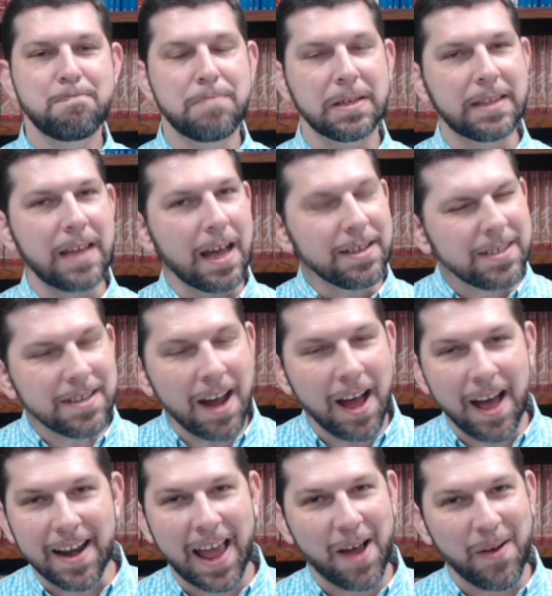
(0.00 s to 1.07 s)
But that's
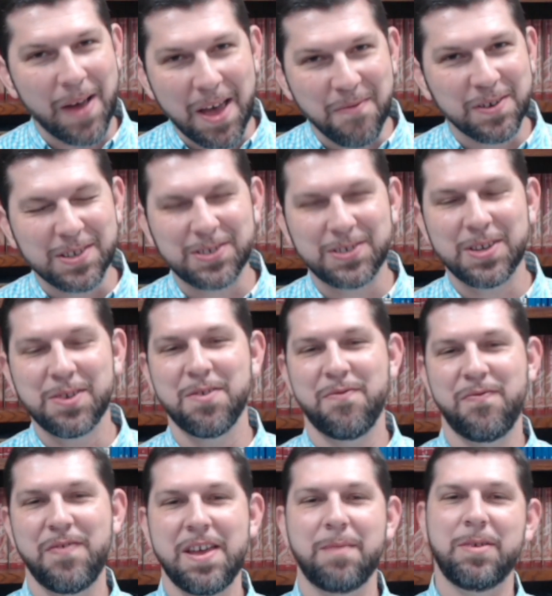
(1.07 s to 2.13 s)
not how every single
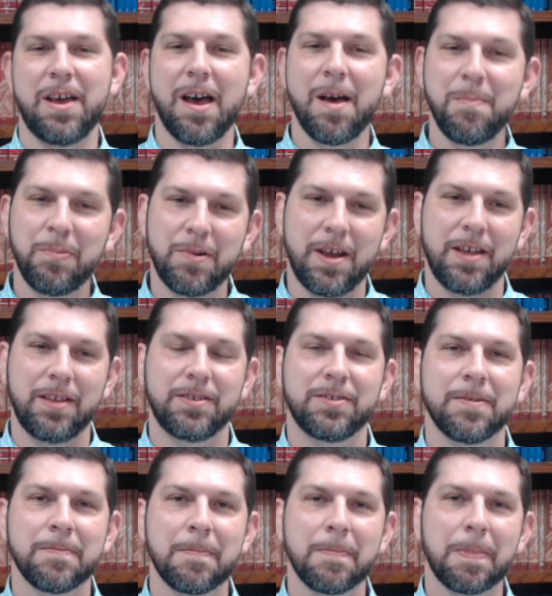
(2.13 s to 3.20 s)
family
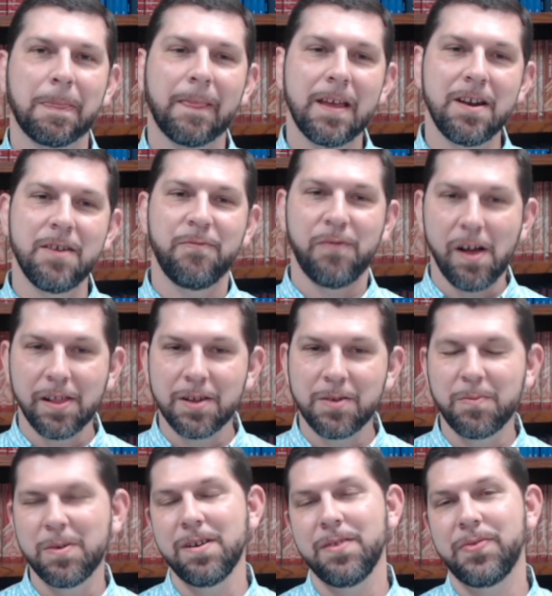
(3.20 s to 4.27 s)
operates in a
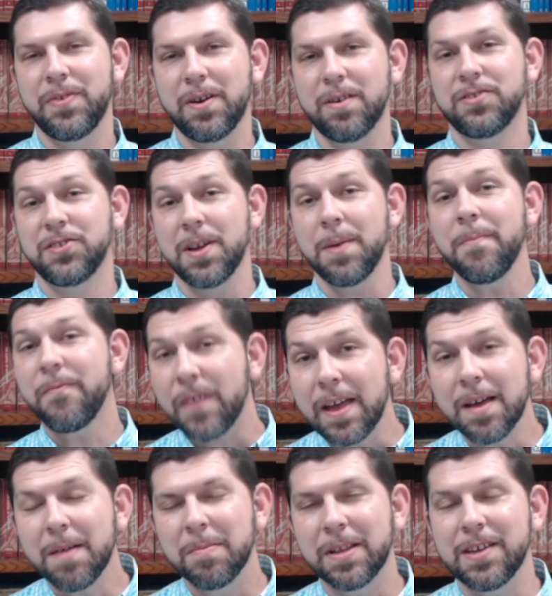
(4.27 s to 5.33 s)
fallen world, there are some
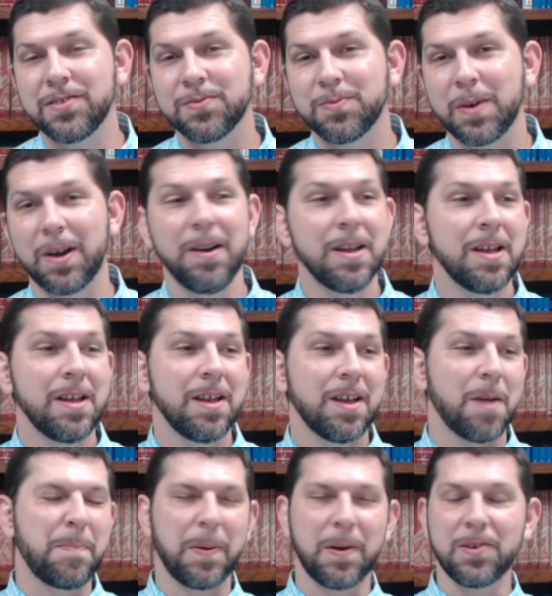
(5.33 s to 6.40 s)
families where
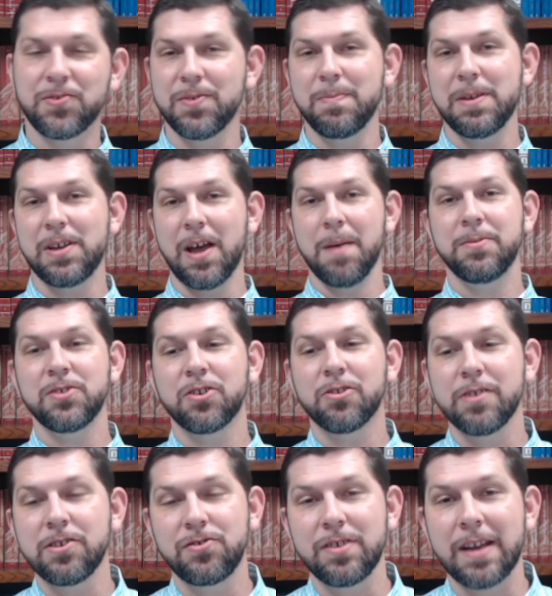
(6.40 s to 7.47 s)
a person becomes a
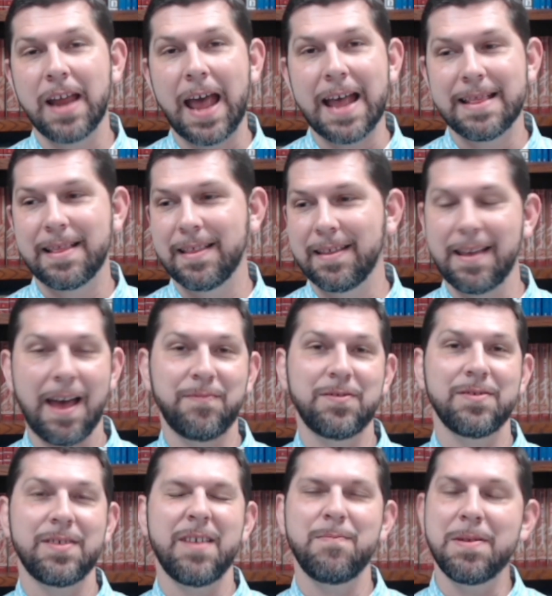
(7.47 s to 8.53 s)
Christian at,
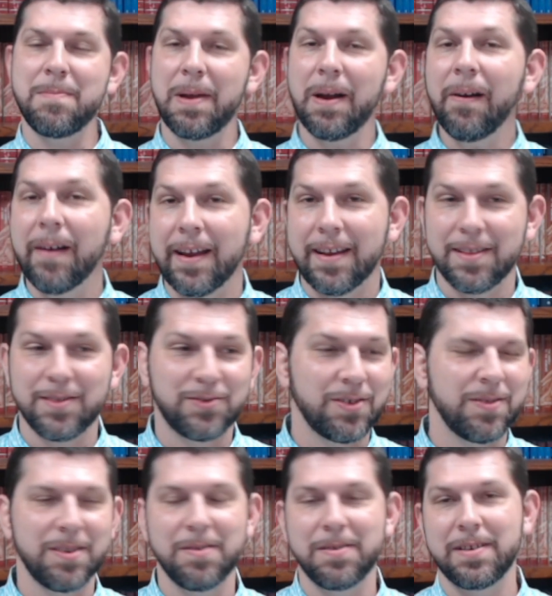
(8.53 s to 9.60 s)
after they've been married. And
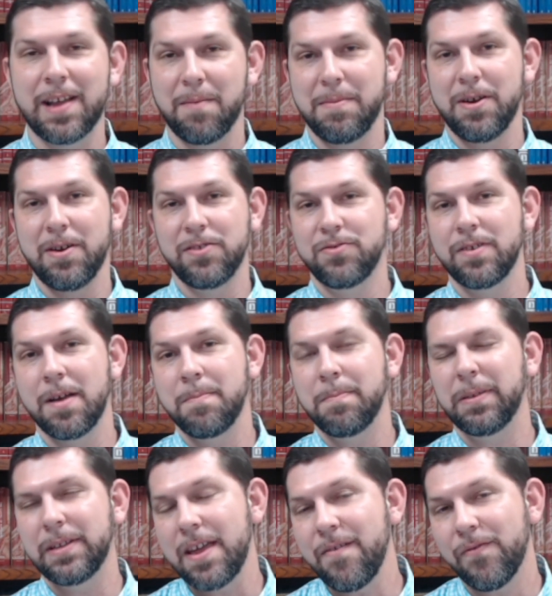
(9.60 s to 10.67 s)
so they're now married to an
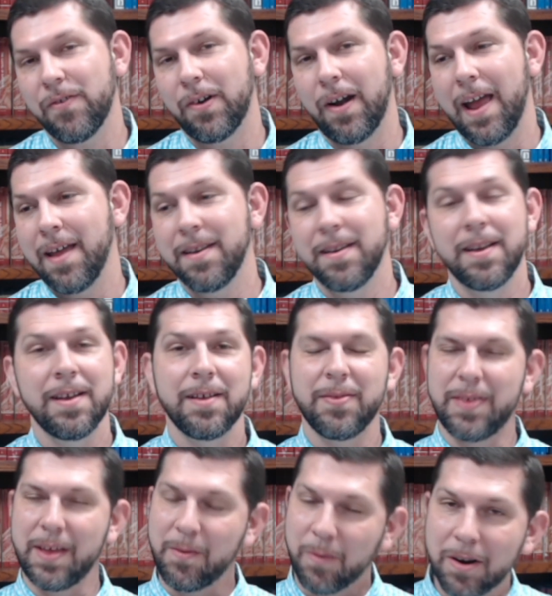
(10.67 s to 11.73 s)
unbeliever, and
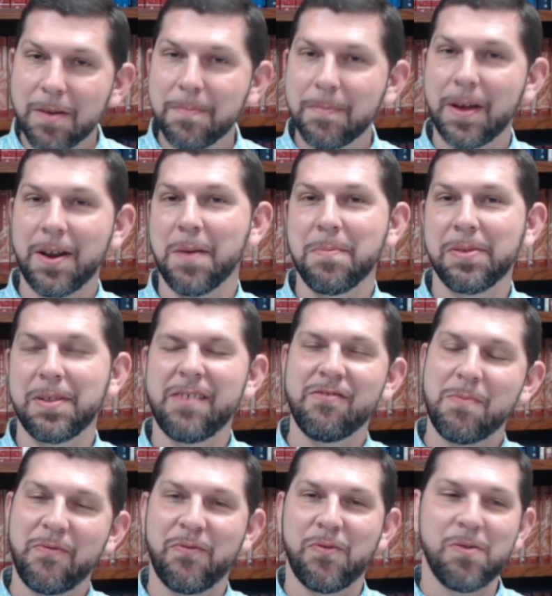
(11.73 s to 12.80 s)
they were an
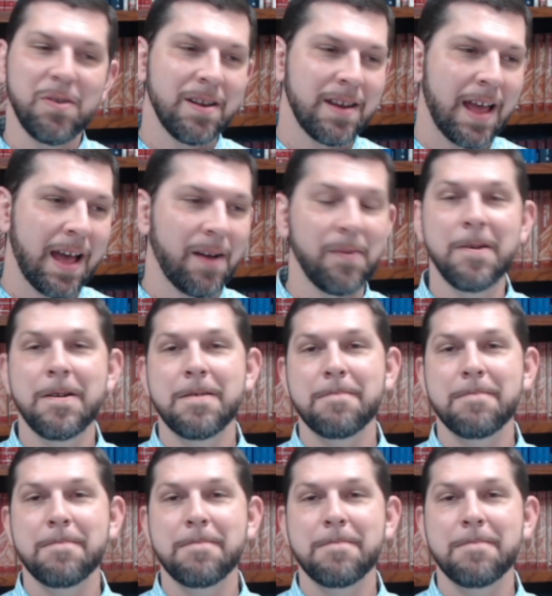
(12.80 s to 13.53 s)
unbeliever before, and now